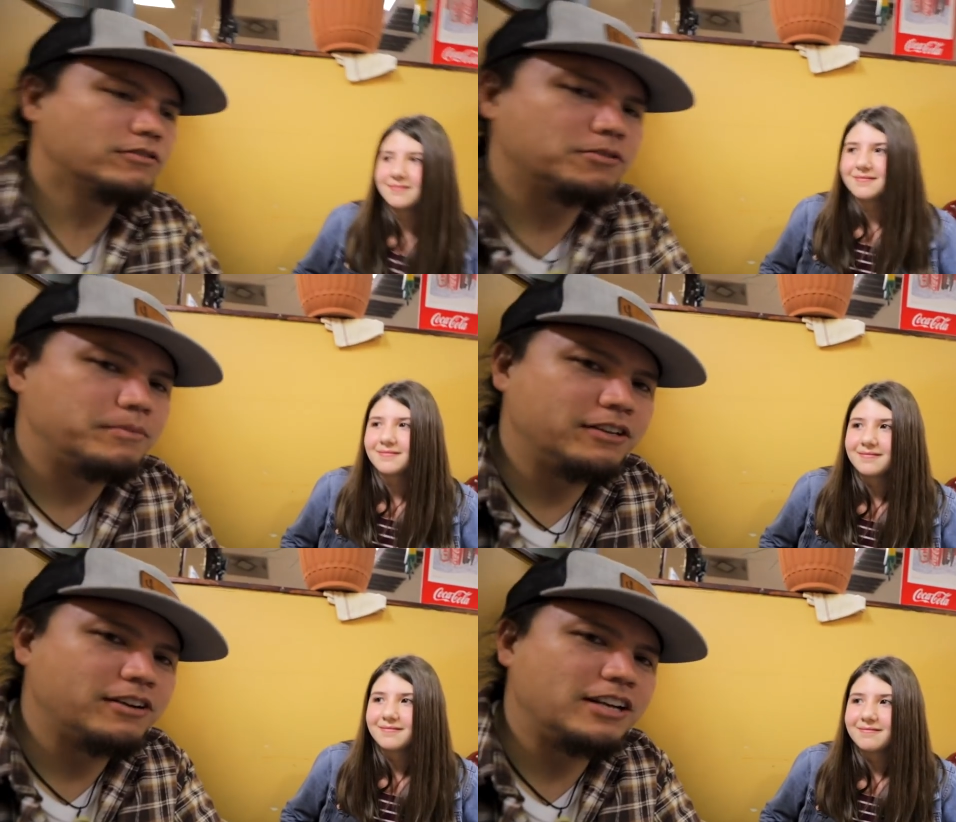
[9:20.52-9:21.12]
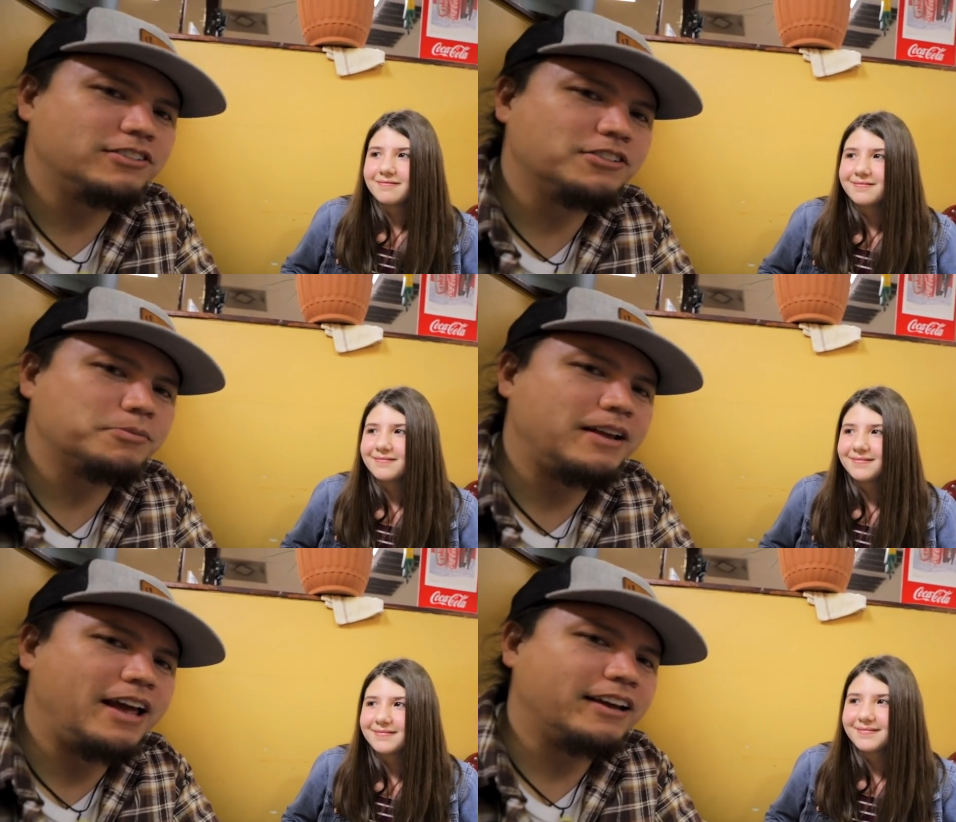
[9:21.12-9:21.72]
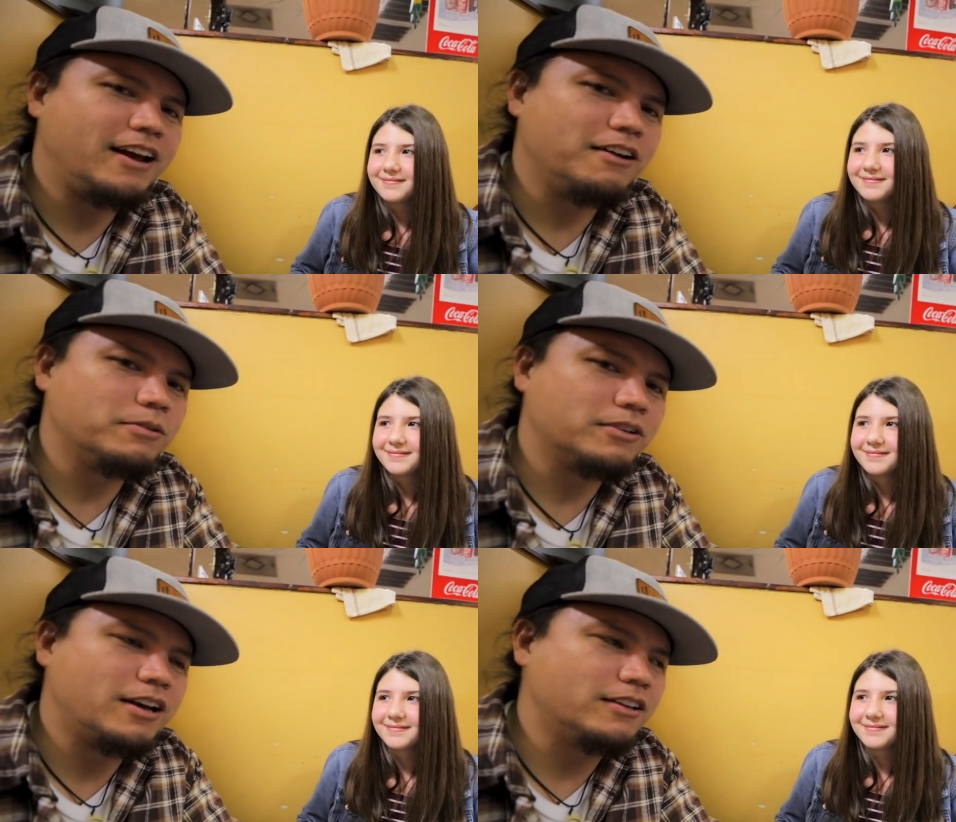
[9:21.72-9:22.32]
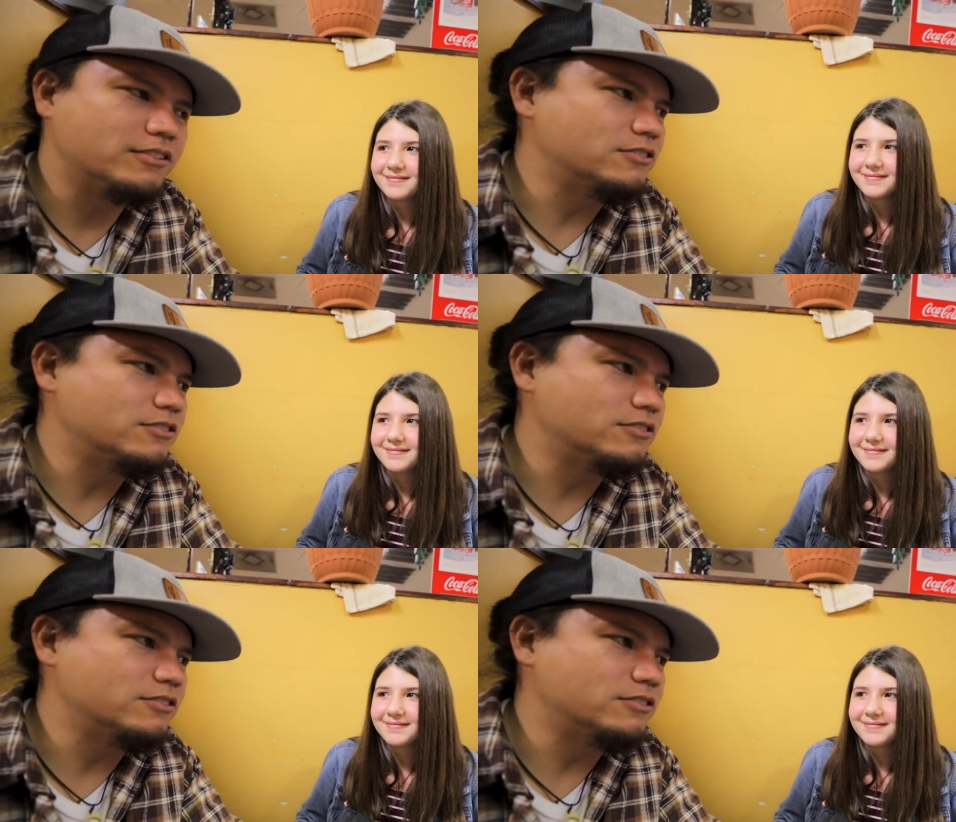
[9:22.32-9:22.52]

Speaker 1: So me and Gracie have just been hanging out. We're kind of